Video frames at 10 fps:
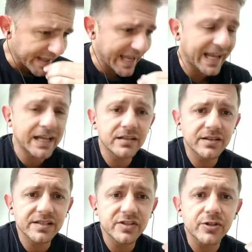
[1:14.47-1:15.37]
And
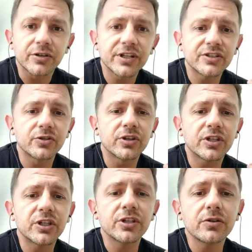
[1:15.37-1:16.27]
this has turned into the
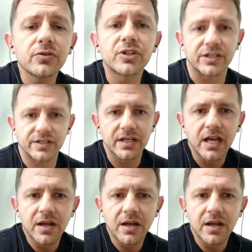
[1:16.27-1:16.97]
hugest